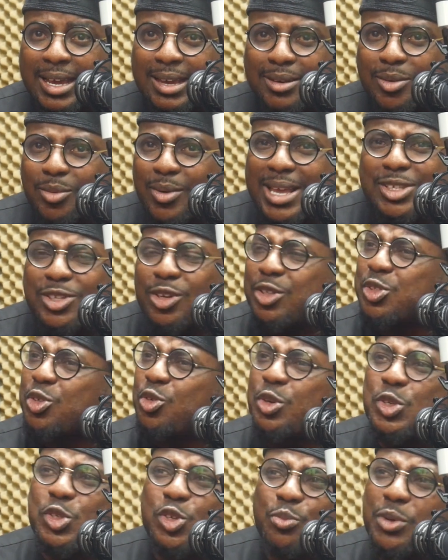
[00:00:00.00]
we're just
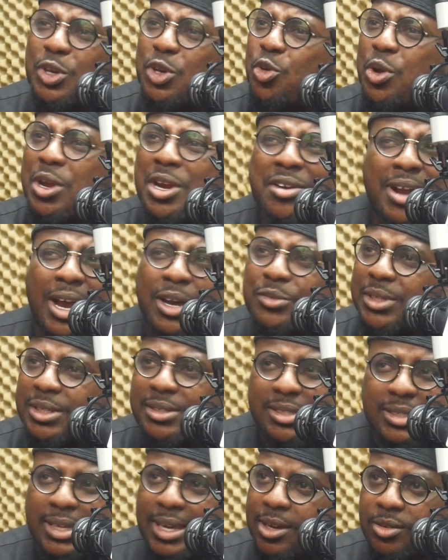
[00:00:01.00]
going to be going around
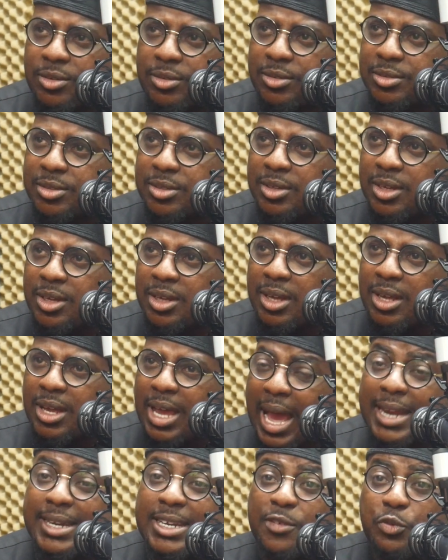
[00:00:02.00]
in circles.
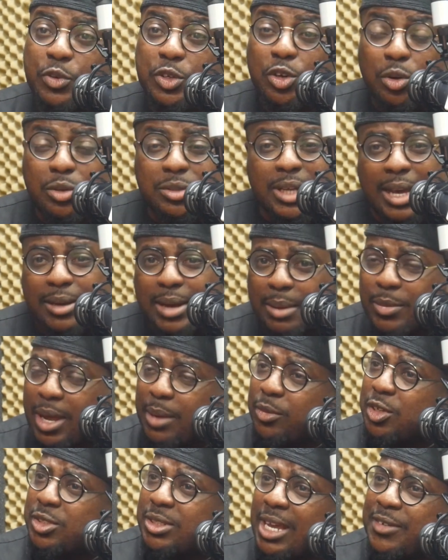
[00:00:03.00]
And if we don't, I'm
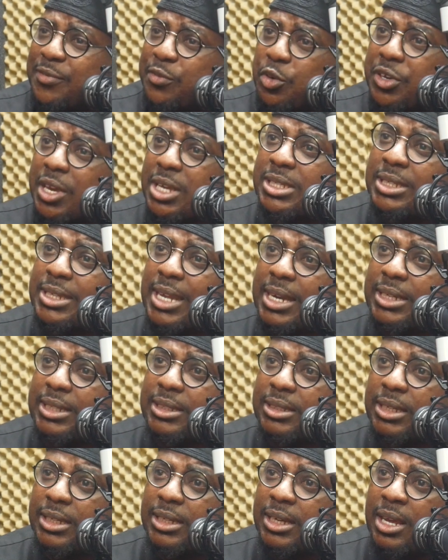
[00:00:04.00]
not advocating
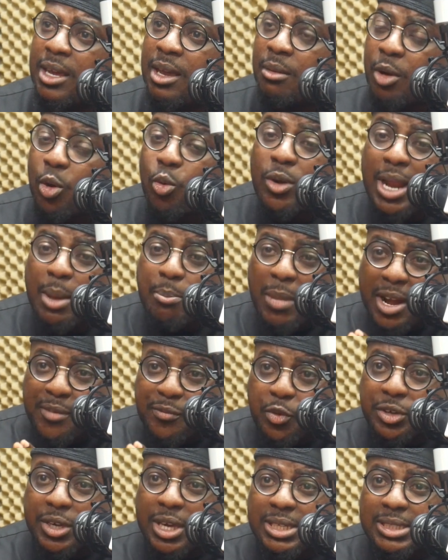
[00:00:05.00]
anything, but what I'm
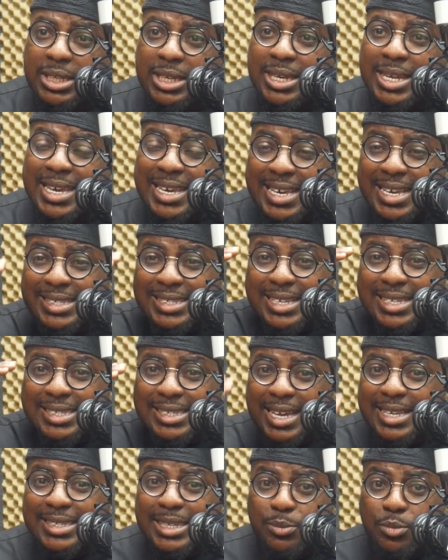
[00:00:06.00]
advocating is a
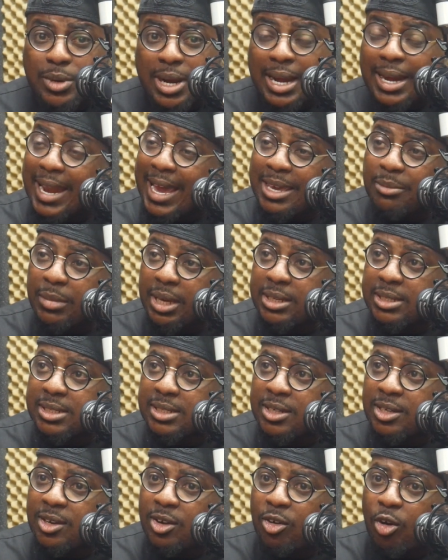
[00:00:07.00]
sensible alignment
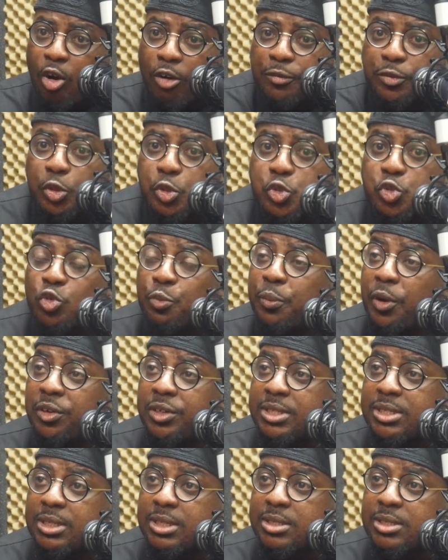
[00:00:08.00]
of those two
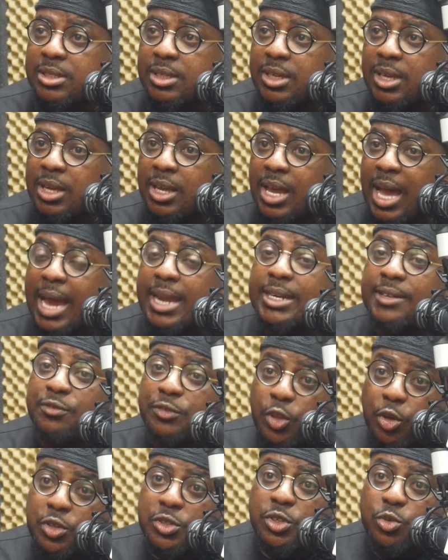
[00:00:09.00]
policies. And if
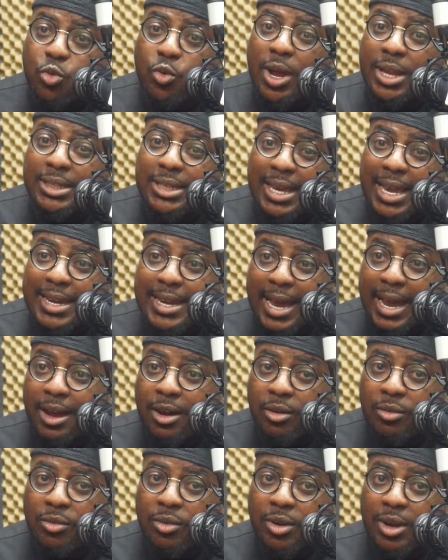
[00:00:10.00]
those who are there
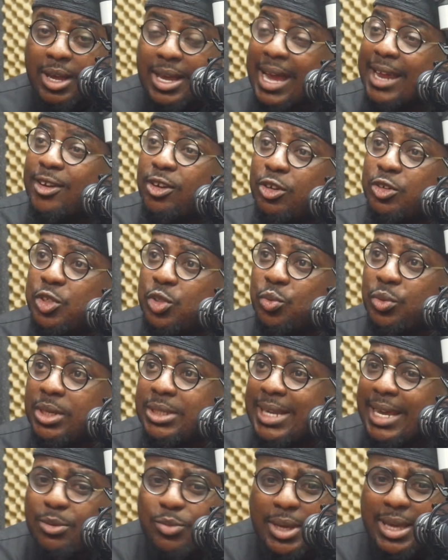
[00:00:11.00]
now cannot do it,
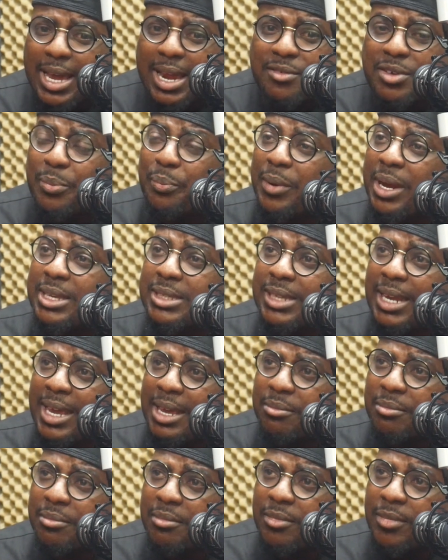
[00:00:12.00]
then we can replace
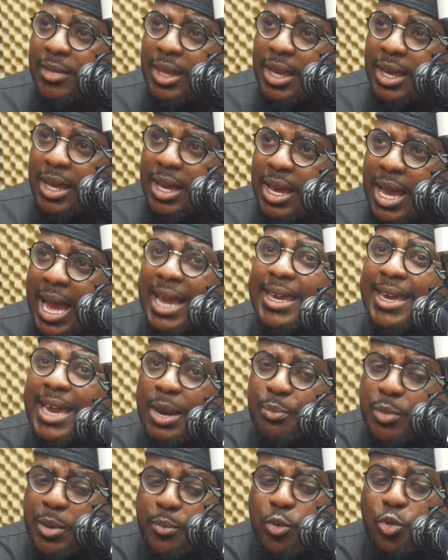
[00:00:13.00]
them and
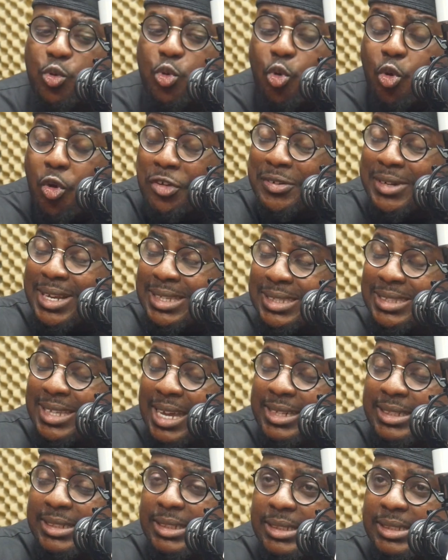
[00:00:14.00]
get people who
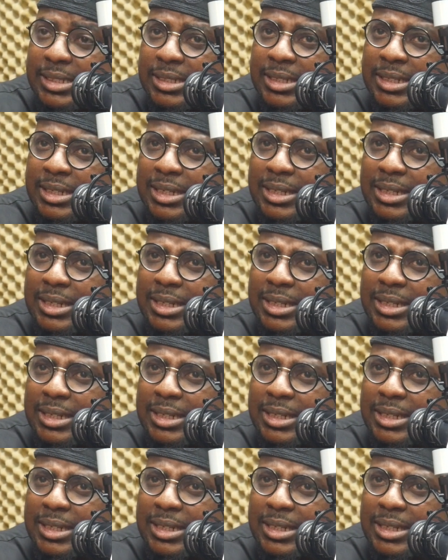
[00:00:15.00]
understand it.